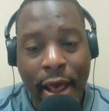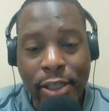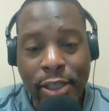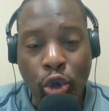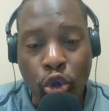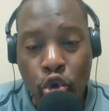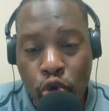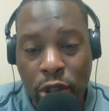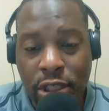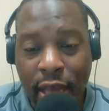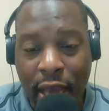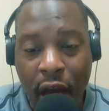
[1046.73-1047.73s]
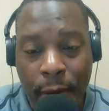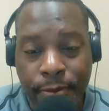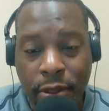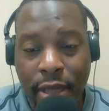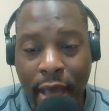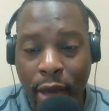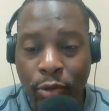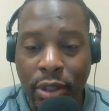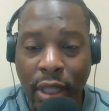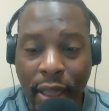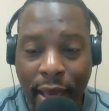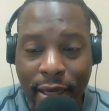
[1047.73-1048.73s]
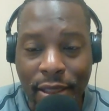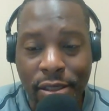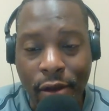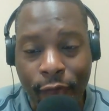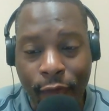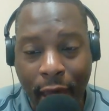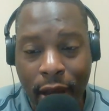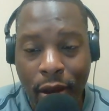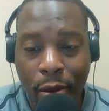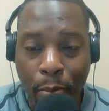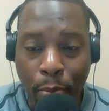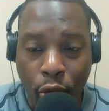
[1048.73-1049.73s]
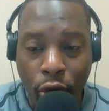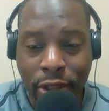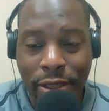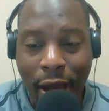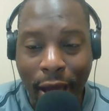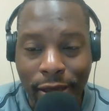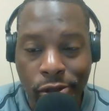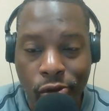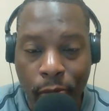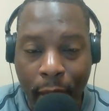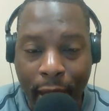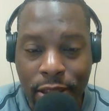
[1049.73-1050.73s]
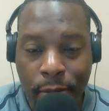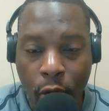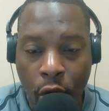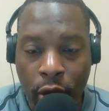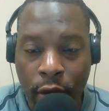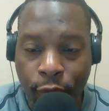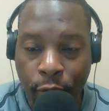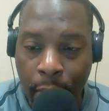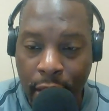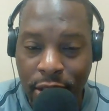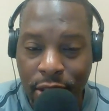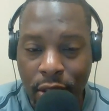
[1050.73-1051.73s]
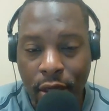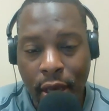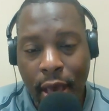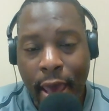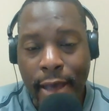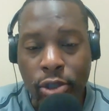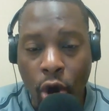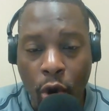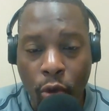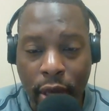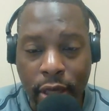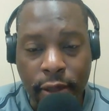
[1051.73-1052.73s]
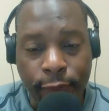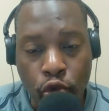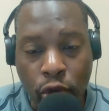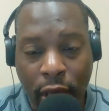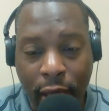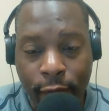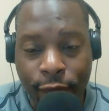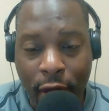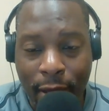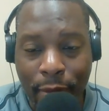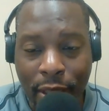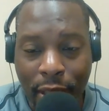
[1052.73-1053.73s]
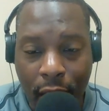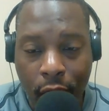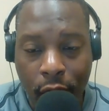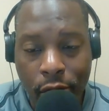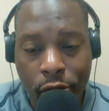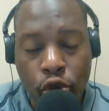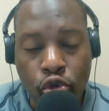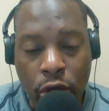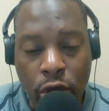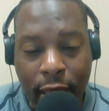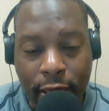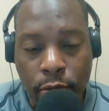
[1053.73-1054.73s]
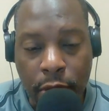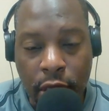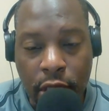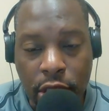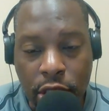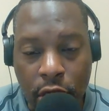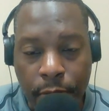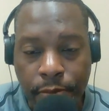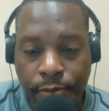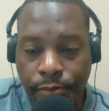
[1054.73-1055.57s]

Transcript: so you can stay up to date with the latest Nevada boys high school basketball information. As always, if you can't find me there, you can catch me in the gym.